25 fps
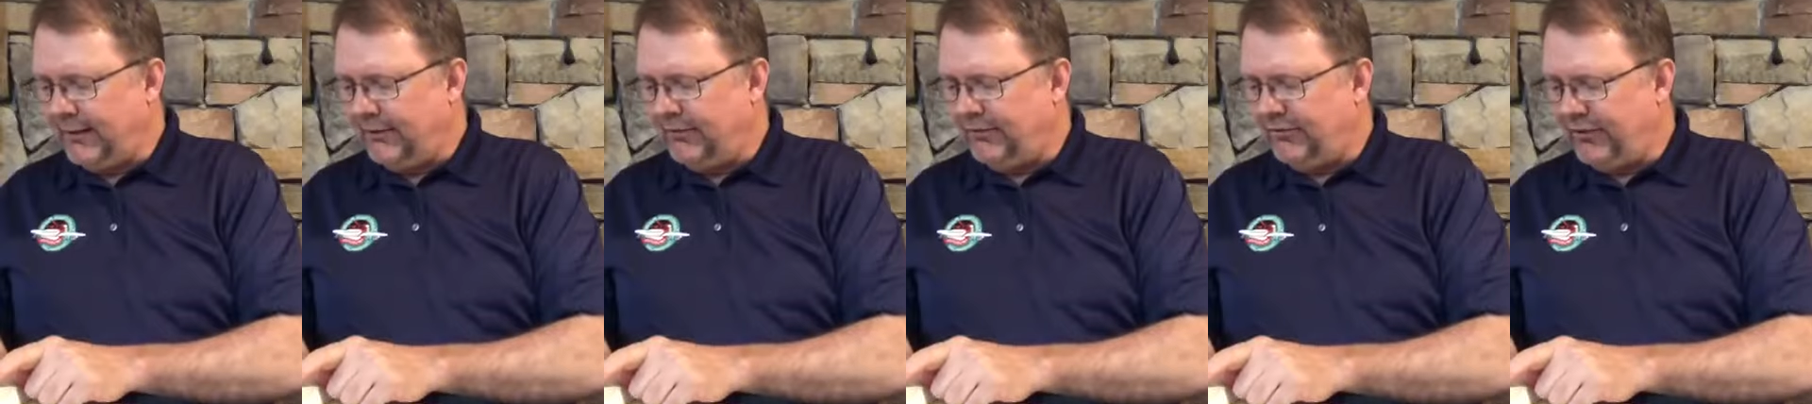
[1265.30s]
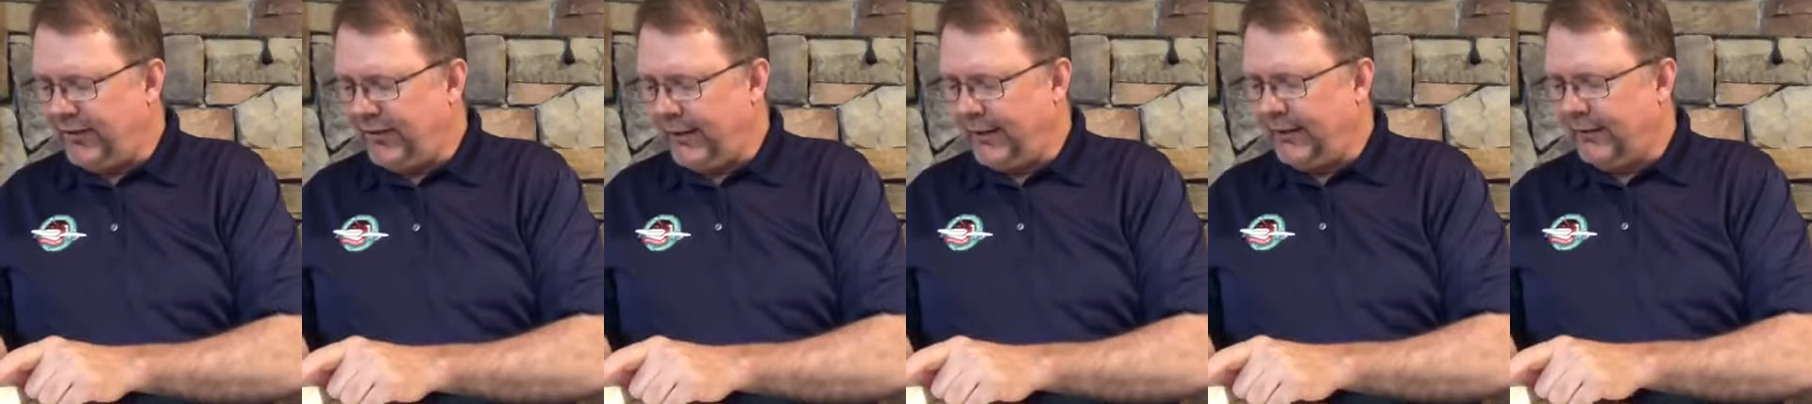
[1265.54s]

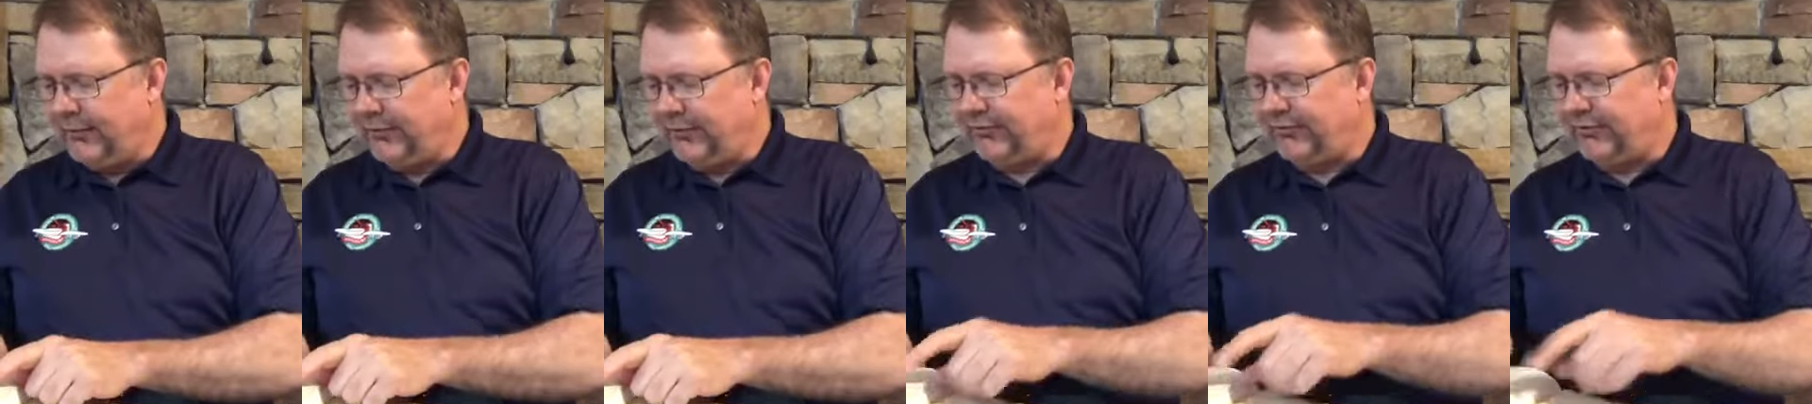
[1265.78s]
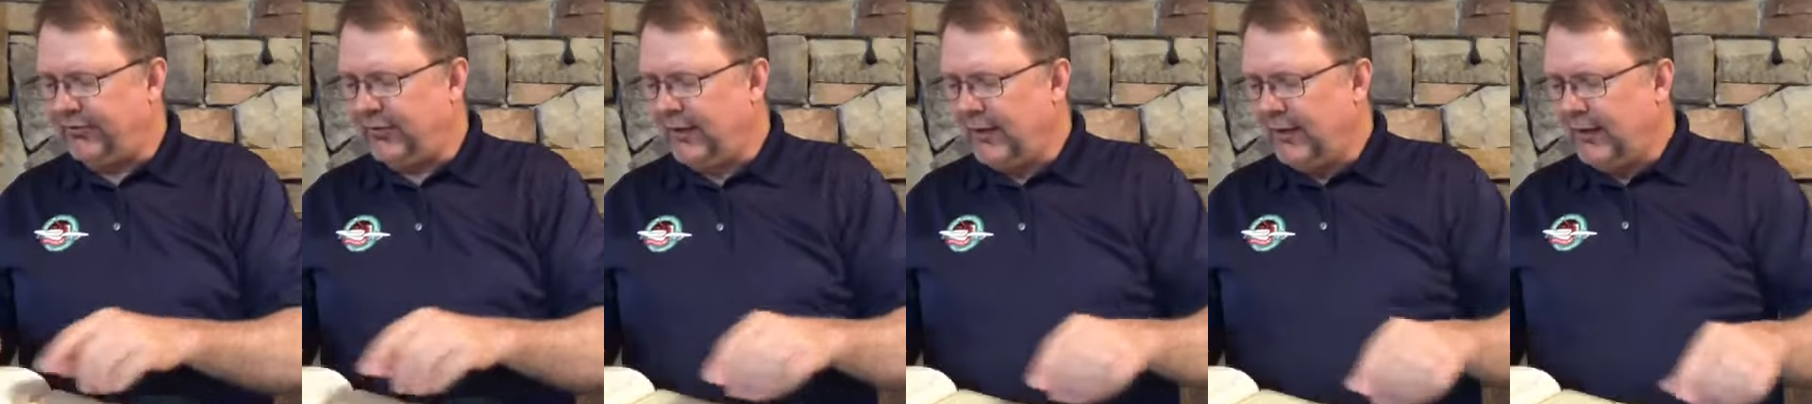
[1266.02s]

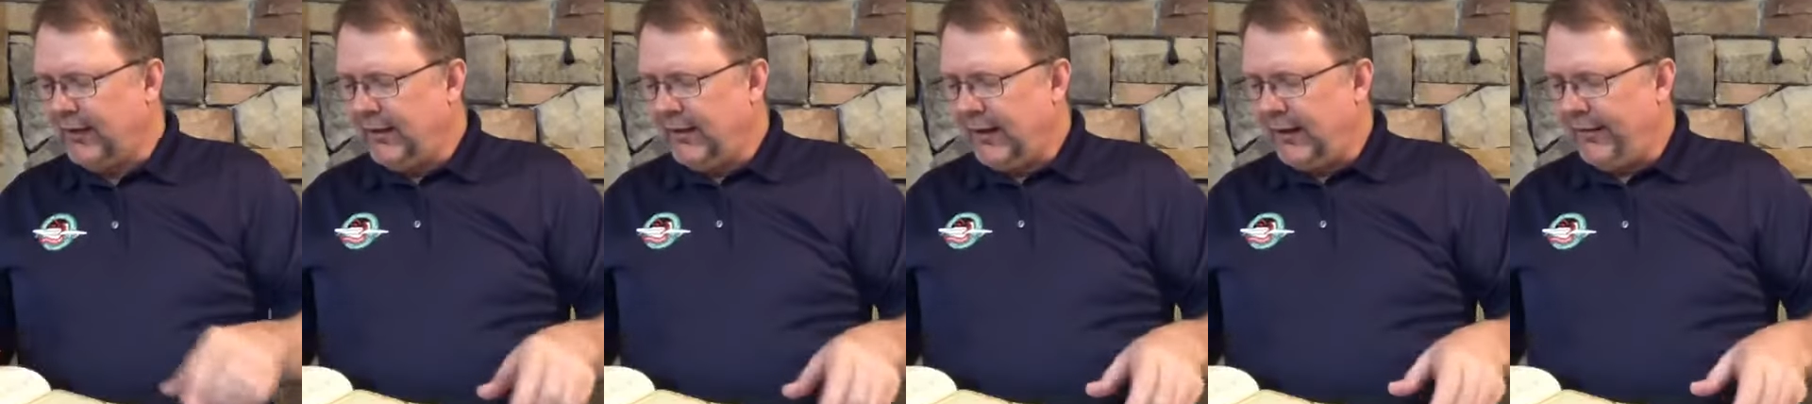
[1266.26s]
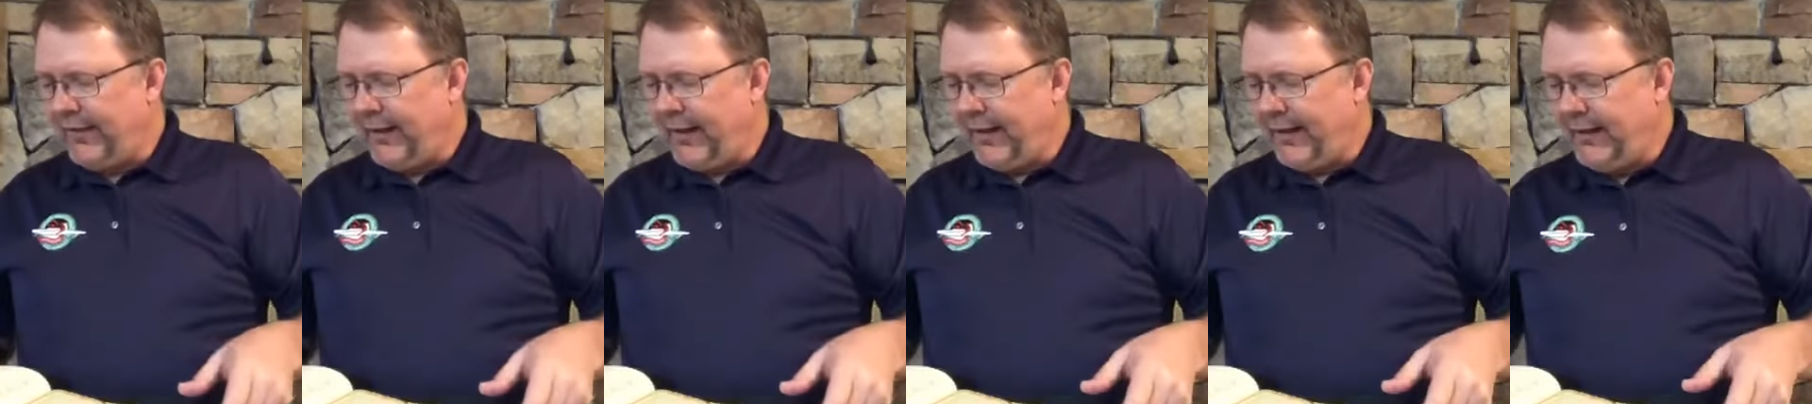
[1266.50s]
exists
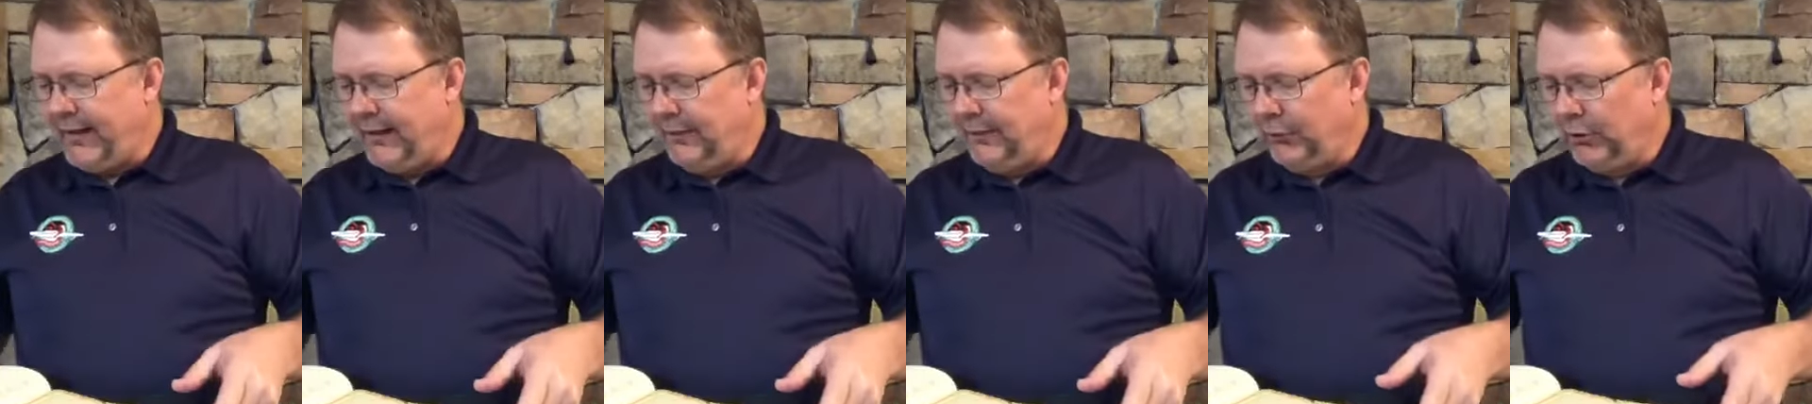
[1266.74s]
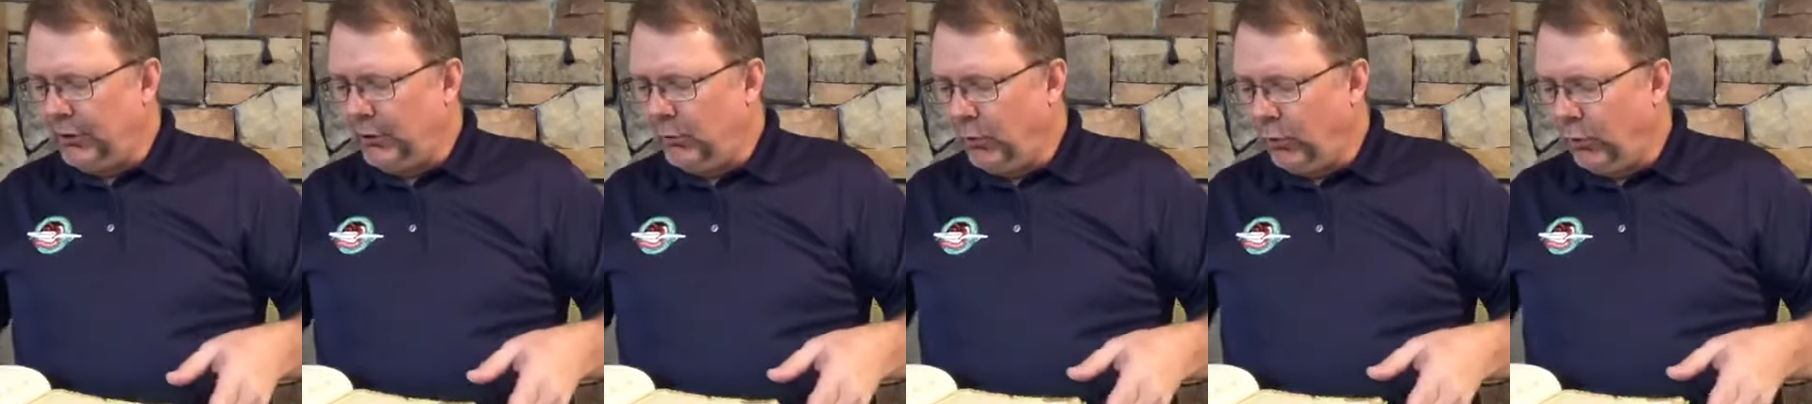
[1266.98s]
and that he
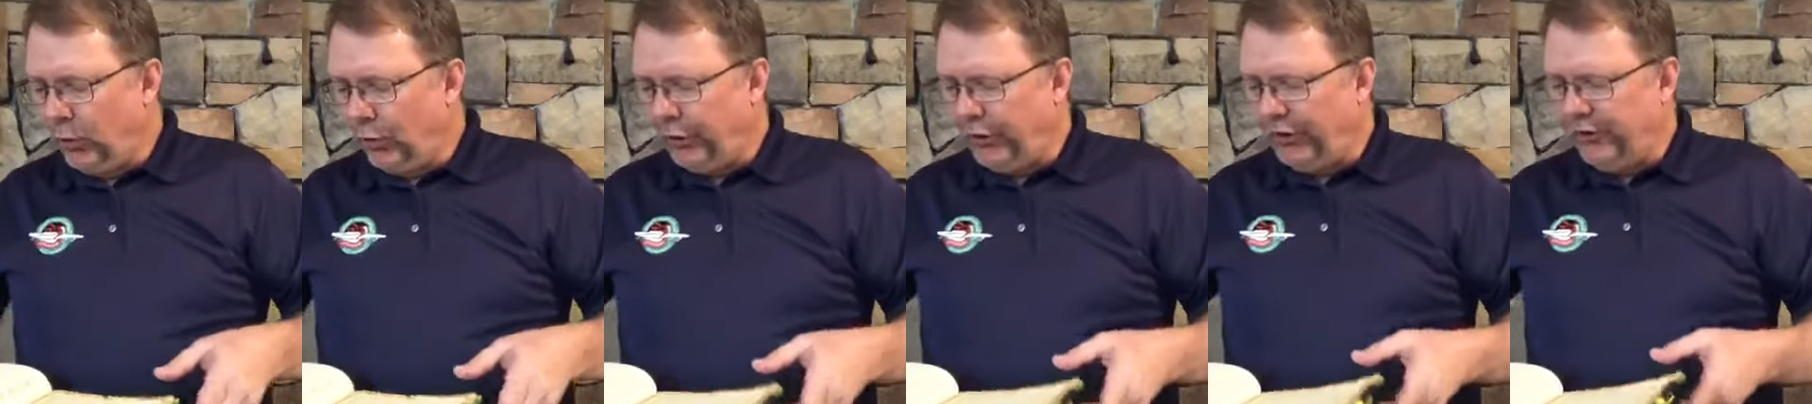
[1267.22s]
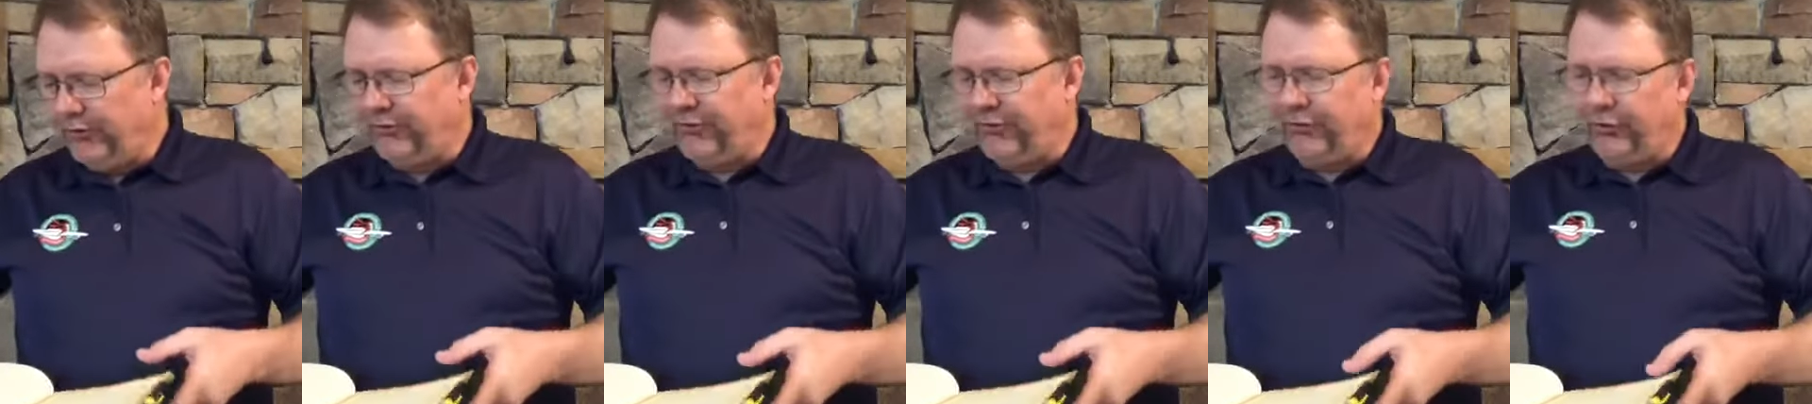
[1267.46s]

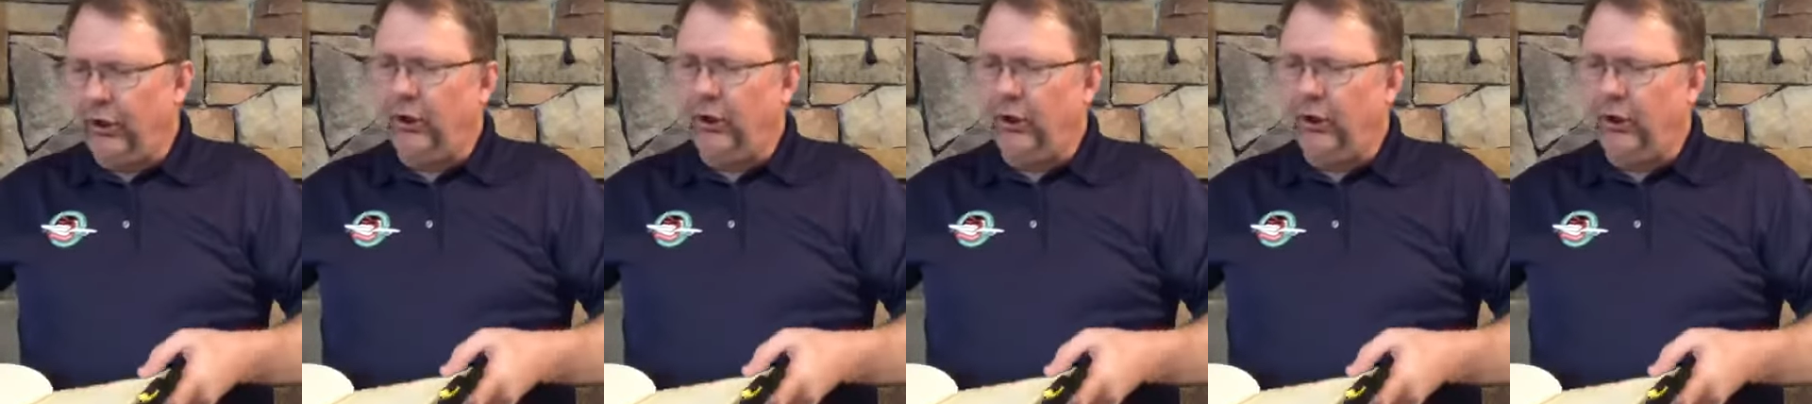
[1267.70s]
rewards